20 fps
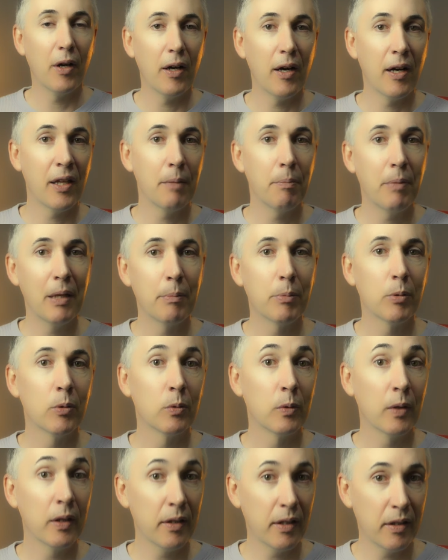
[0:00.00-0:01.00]
Other
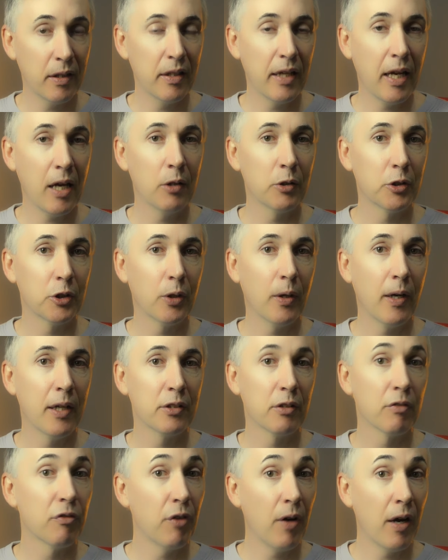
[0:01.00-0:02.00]
people are now trying
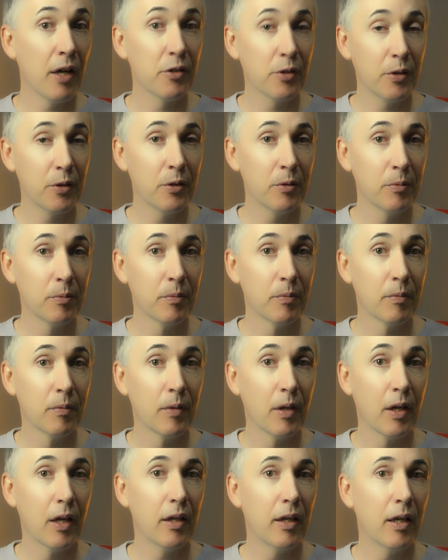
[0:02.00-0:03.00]
to find her
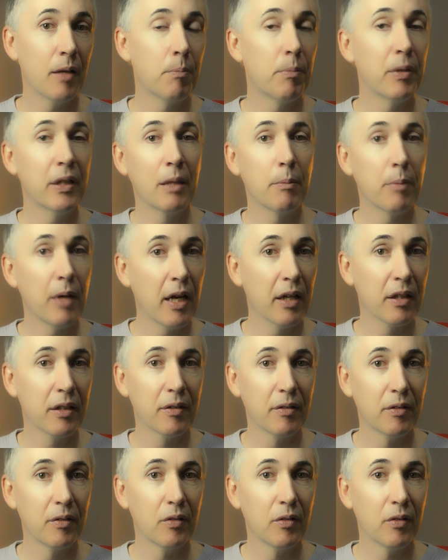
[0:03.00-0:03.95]
and bring her back